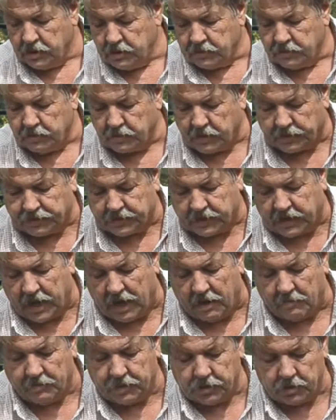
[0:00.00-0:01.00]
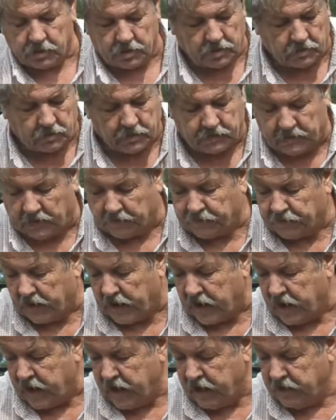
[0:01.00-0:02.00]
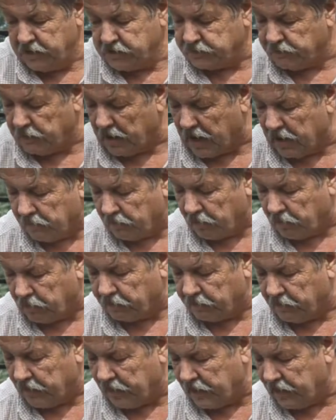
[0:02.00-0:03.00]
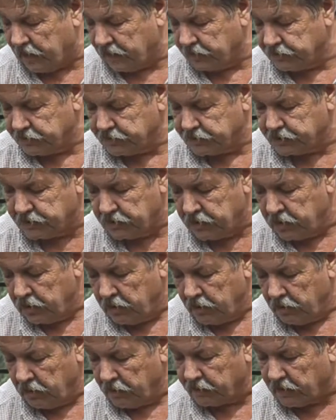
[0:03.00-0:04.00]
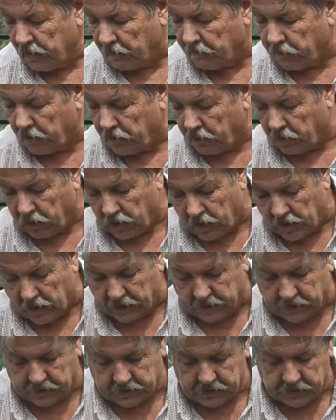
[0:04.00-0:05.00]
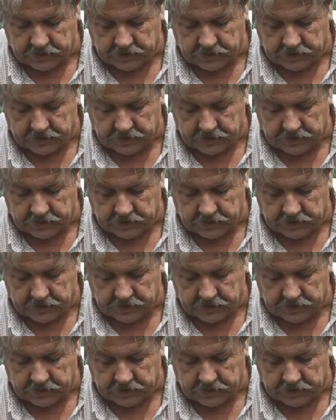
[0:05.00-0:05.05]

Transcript: We've got the cow manure, we've got the aged pine bark fines, we've got perlite